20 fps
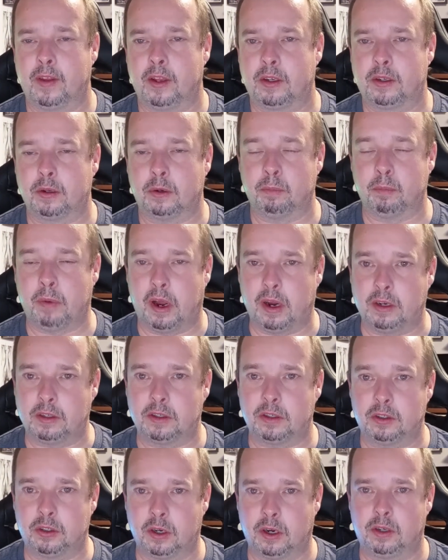So my
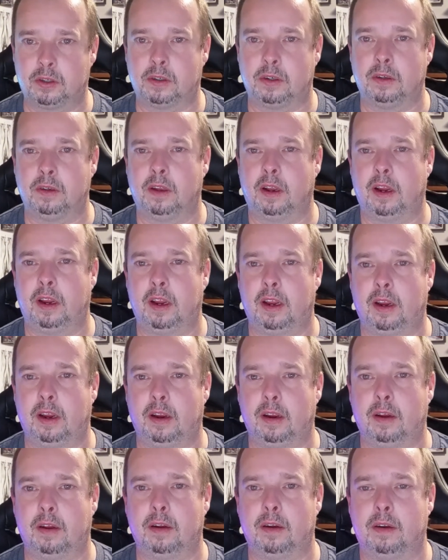suggestion
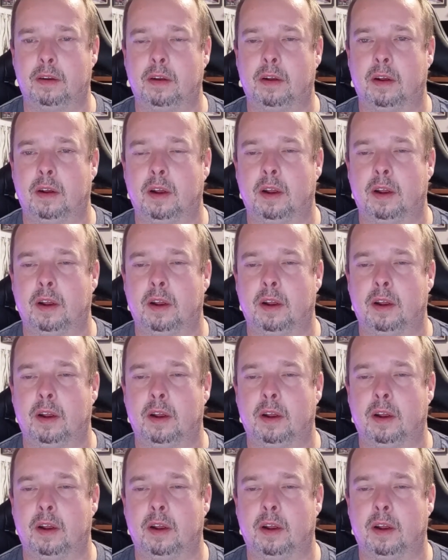and